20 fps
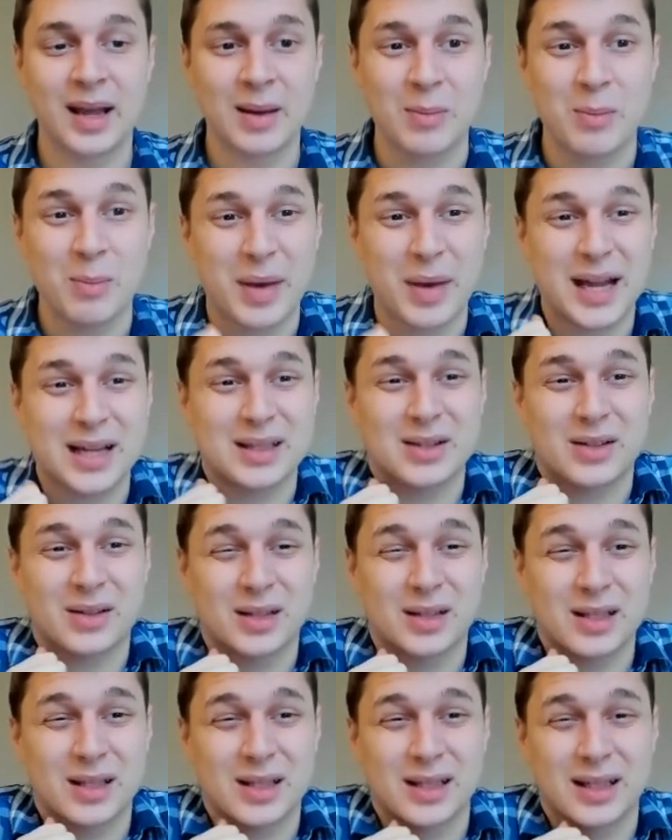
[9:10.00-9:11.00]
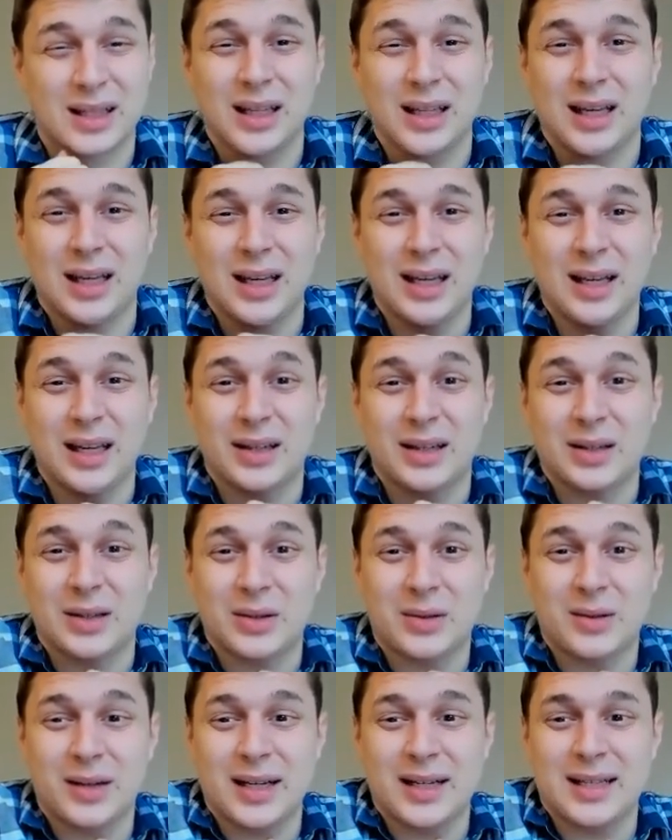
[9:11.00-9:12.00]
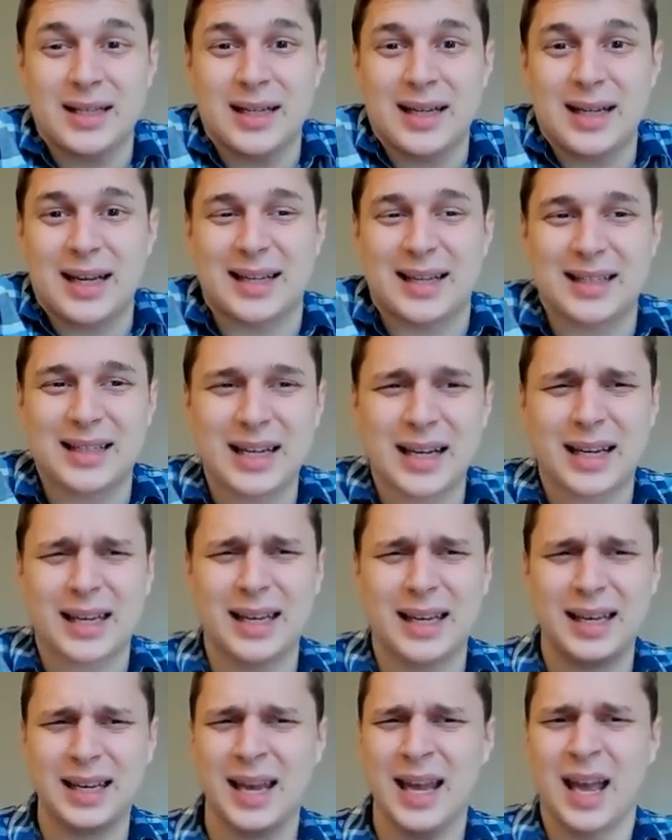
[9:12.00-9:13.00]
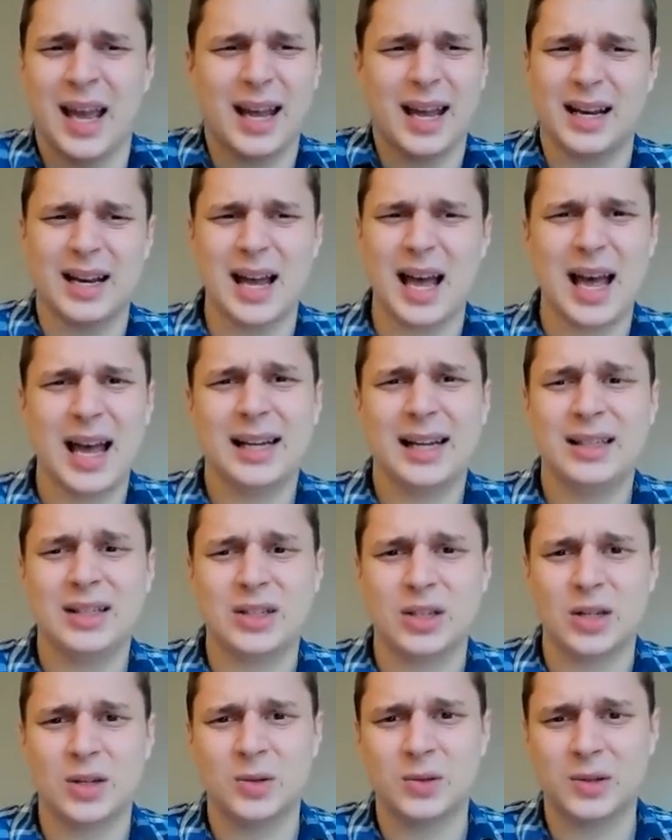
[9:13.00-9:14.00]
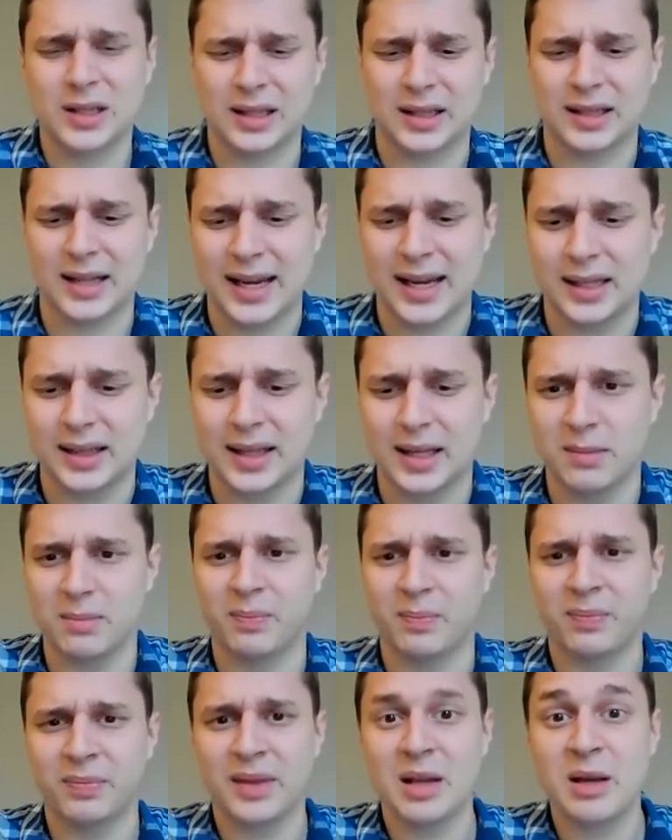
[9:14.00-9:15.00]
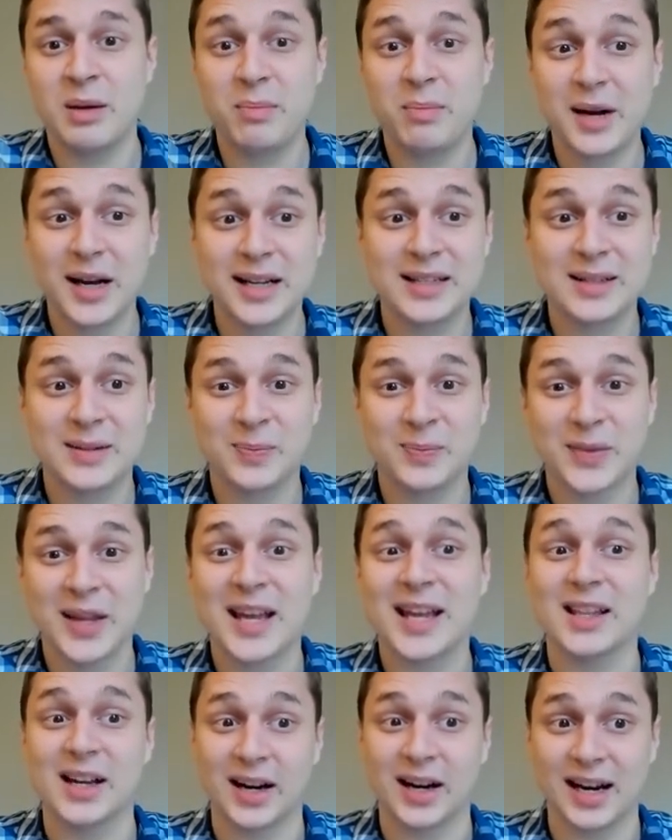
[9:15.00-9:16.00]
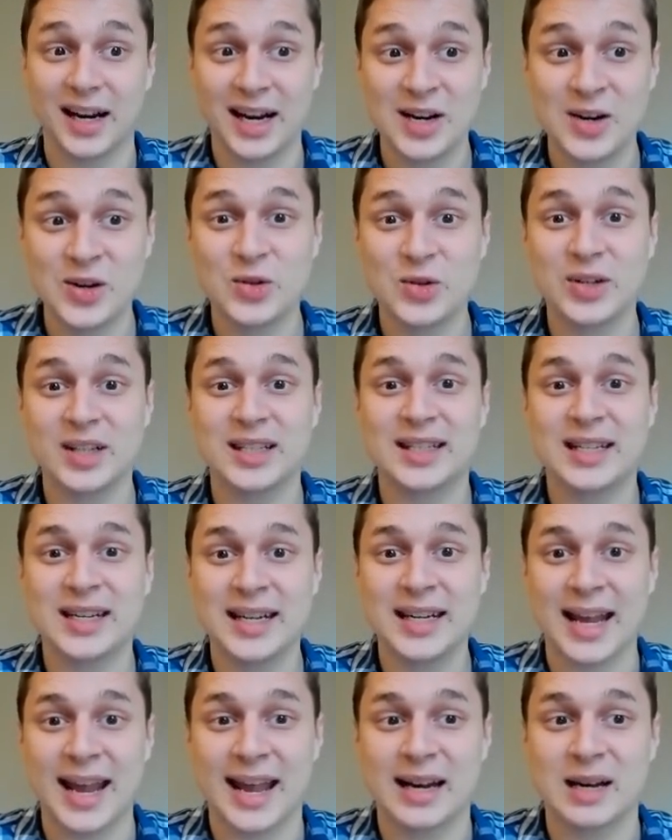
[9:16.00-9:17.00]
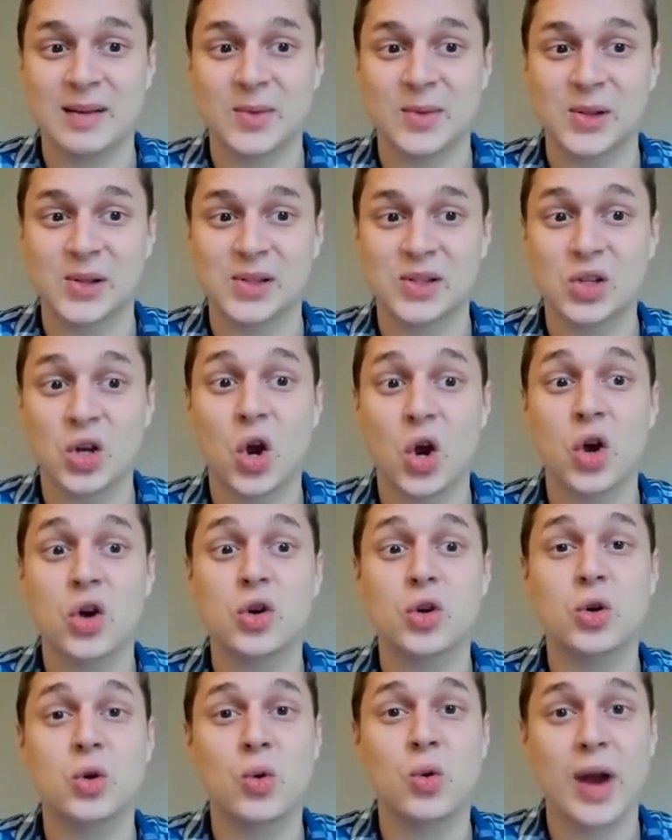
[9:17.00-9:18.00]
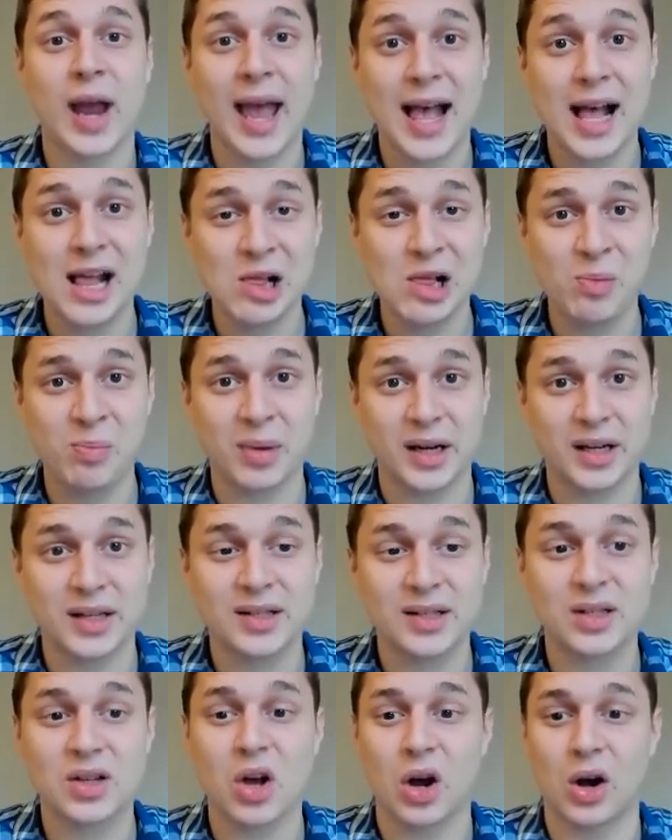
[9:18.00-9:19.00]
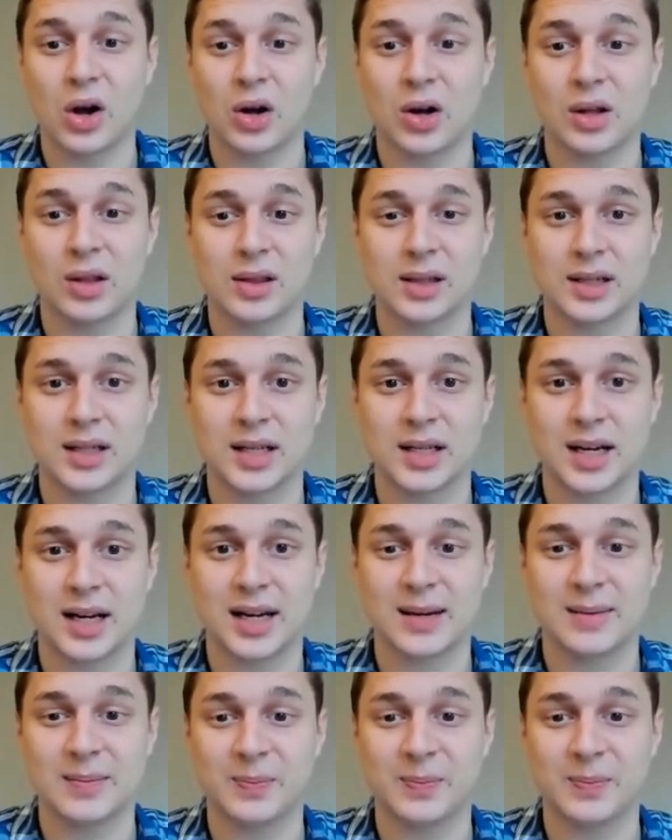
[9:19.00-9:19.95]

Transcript: Bats are sneaky and crazy and yucky, and I don't like them. But they're interesting animals who help us all the time.